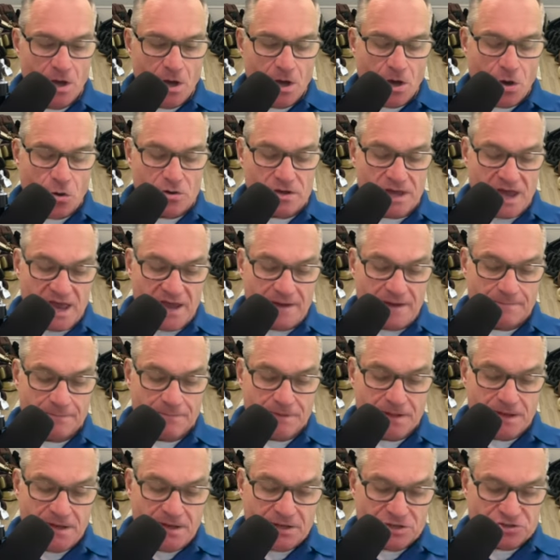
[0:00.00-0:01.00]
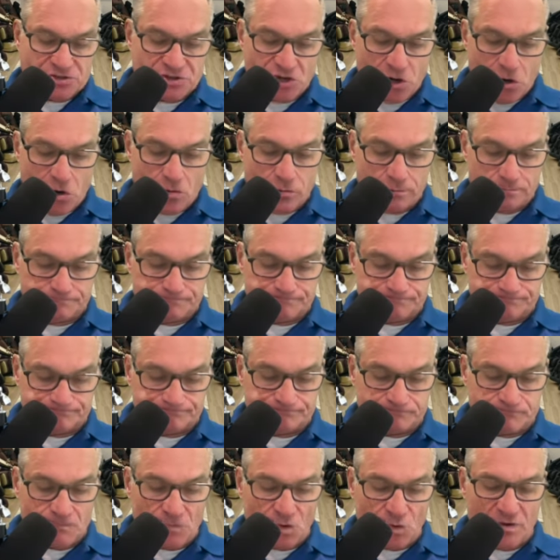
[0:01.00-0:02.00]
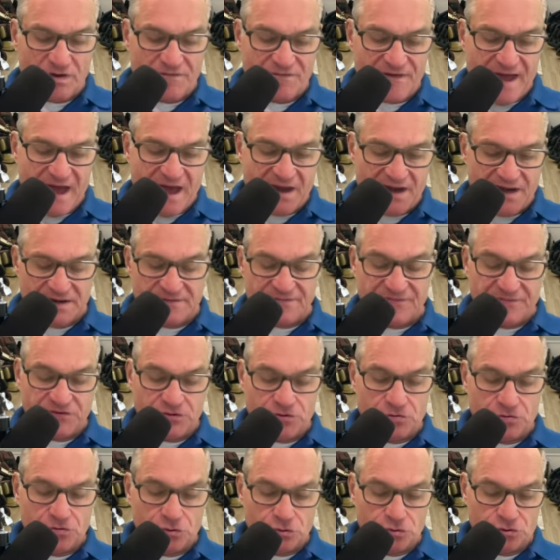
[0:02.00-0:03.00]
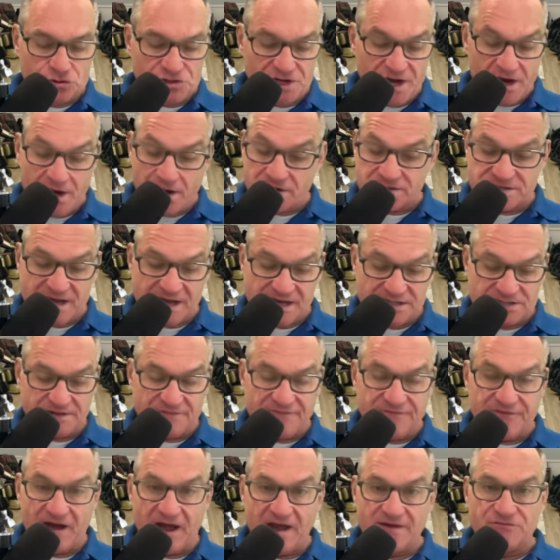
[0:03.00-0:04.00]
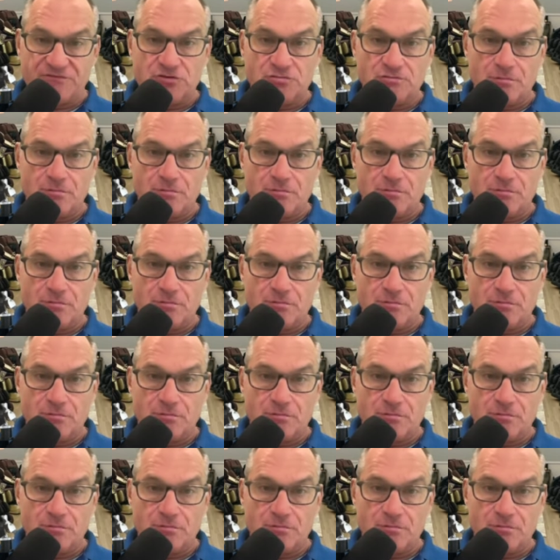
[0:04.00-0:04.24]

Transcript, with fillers: Okay, so we've added a few new chairs, actually five new